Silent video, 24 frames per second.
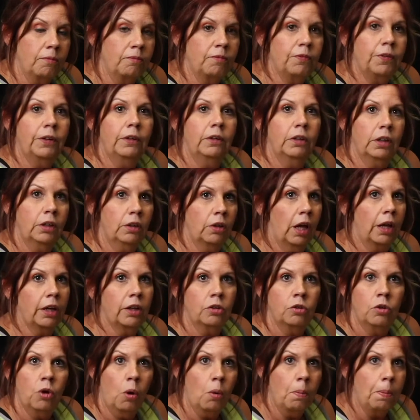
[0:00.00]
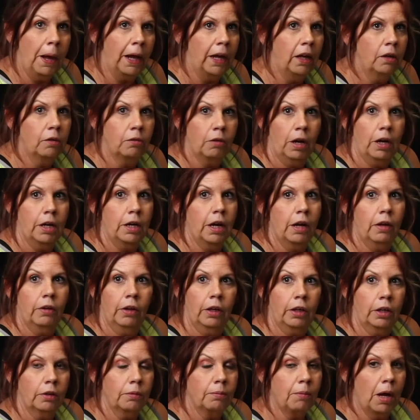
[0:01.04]
feeling like no pain right
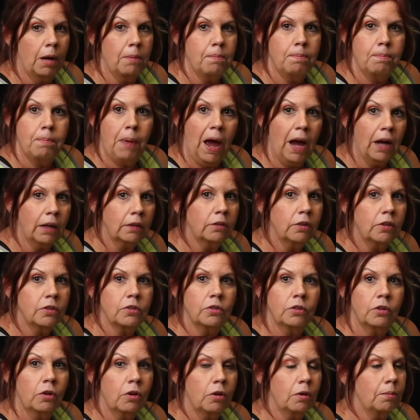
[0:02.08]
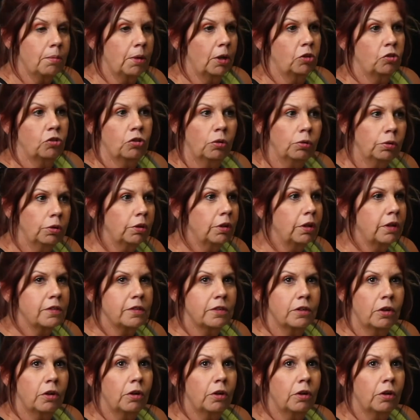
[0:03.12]
now. Like my back doesn't hurt, my shoulder doesn't